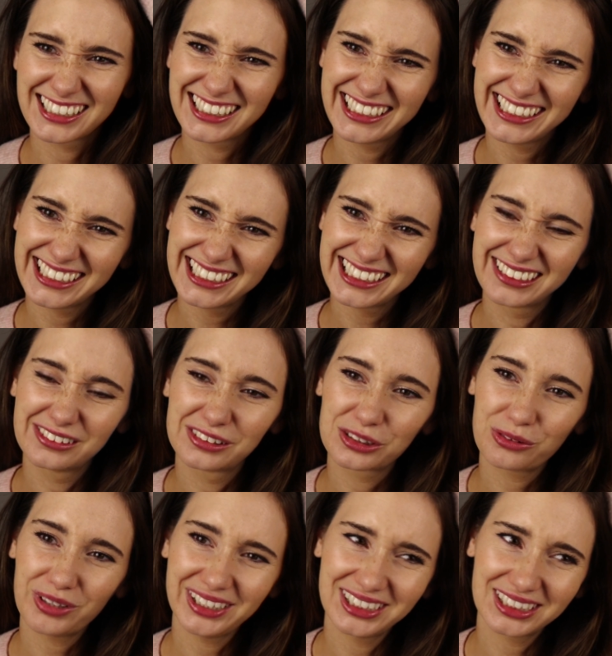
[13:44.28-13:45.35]
yeah, it was
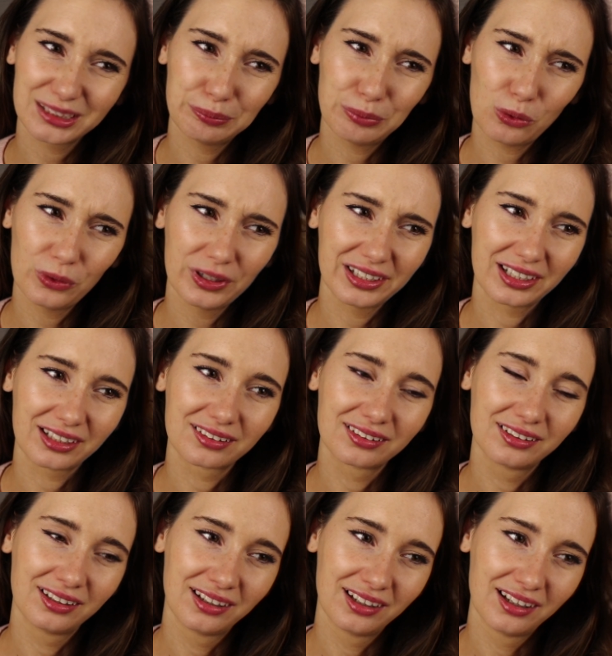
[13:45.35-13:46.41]
quite disappointing.